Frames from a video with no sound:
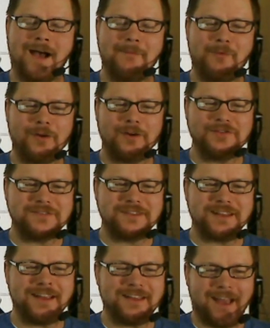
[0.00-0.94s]
more
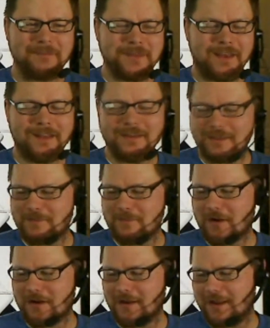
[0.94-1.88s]
interested. I'm telling you, the
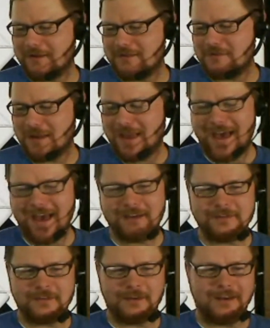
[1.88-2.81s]
marketing gets to me.
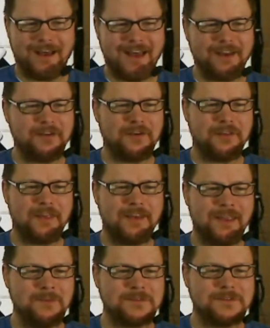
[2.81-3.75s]
Hexa. I don't know. That
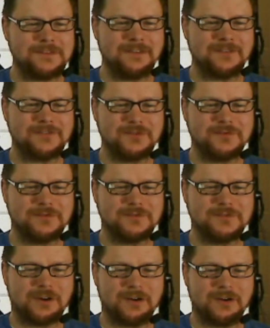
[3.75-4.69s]
name just sounds so
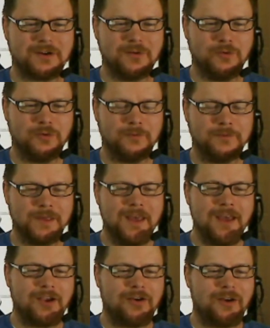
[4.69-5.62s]
darn cool.
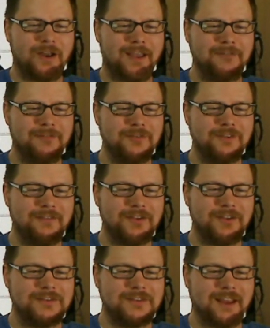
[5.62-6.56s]
Craig, have you
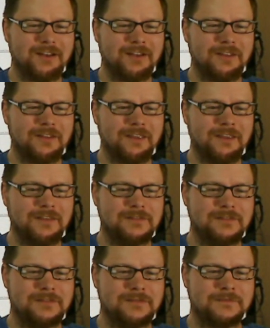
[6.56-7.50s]
taken a look at
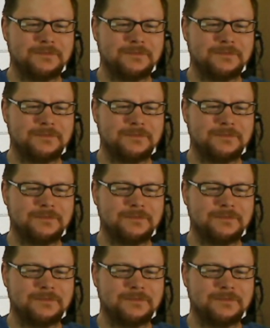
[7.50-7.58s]
these?